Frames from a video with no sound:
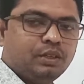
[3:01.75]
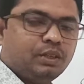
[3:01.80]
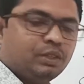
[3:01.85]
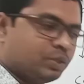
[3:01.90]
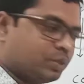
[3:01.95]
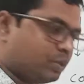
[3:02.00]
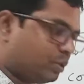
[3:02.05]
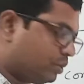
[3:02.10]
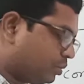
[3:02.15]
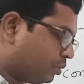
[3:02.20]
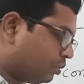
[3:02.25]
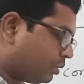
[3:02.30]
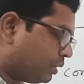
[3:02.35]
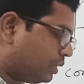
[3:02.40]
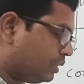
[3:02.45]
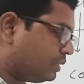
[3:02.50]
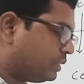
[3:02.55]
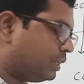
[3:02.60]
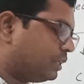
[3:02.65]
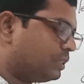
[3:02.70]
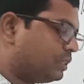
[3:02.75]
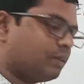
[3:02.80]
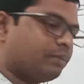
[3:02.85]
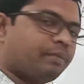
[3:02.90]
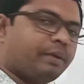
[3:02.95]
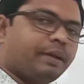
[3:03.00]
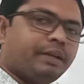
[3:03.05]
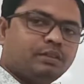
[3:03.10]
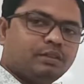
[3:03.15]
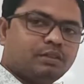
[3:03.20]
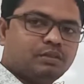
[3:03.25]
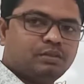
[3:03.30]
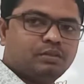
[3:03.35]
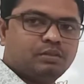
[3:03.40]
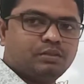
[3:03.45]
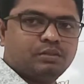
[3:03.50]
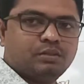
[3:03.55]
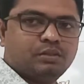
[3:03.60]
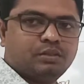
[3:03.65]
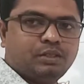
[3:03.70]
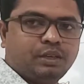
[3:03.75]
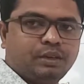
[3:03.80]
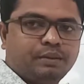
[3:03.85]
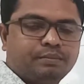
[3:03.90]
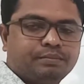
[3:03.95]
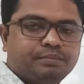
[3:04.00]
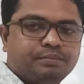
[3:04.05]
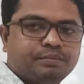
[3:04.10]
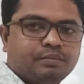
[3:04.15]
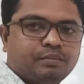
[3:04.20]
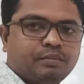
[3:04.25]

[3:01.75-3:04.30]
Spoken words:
So total charge remains same.